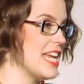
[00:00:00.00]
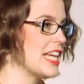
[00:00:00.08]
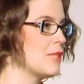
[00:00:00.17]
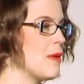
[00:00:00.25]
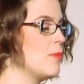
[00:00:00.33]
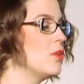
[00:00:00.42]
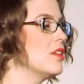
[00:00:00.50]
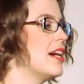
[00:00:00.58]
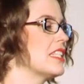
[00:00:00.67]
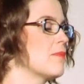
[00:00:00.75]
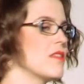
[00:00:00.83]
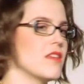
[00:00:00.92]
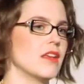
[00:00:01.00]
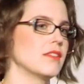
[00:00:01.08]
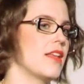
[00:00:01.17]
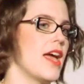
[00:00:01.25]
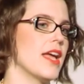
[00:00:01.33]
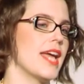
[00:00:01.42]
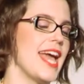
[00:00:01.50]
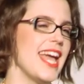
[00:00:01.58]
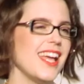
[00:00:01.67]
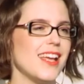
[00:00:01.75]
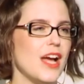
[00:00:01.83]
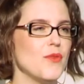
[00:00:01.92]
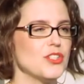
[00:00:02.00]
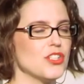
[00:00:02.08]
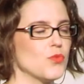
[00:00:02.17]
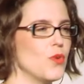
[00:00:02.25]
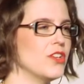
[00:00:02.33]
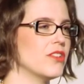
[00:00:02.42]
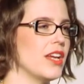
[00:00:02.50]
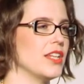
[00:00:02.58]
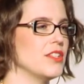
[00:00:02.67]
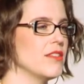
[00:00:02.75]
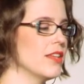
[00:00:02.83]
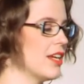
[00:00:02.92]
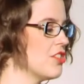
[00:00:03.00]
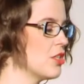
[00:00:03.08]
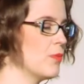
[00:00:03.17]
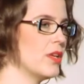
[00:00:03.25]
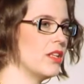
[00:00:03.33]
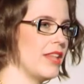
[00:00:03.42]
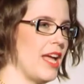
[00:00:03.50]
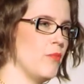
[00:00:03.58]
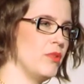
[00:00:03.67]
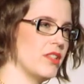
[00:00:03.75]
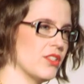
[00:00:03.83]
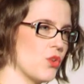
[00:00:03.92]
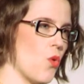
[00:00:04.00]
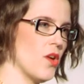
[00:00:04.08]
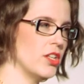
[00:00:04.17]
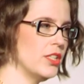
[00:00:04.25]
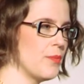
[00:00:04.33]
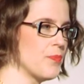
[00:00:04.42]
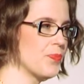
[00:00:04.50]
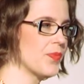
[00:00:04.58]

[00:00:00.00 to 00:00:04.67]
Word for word: Because people ask me things like, hey, I was just wondering, do you think I should put a lamp in this corner?